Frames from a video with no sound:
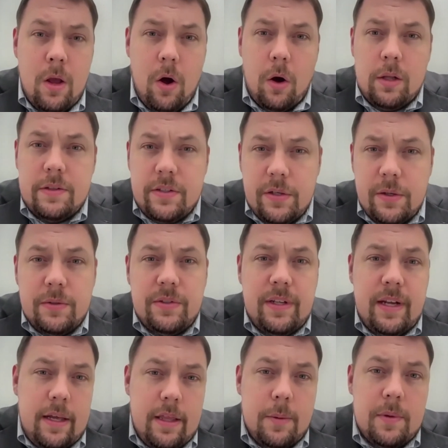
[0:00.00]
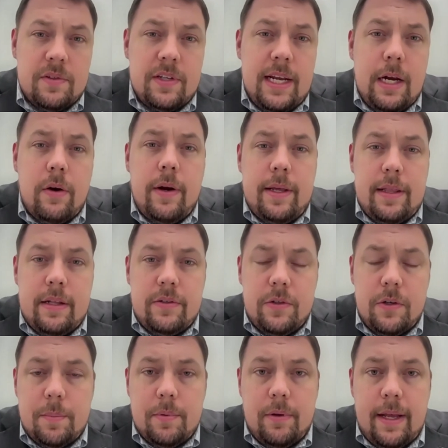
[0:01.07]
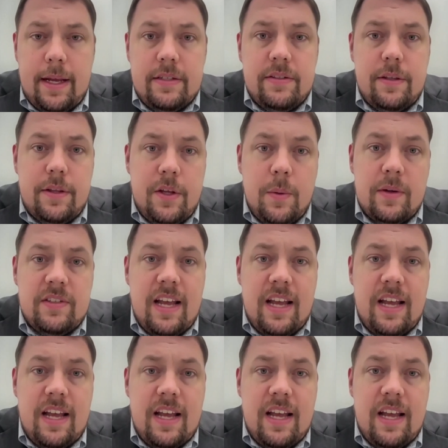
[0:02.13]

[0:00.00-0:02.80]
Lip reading: On Tuesday, there was a hearing that took place at the U.S.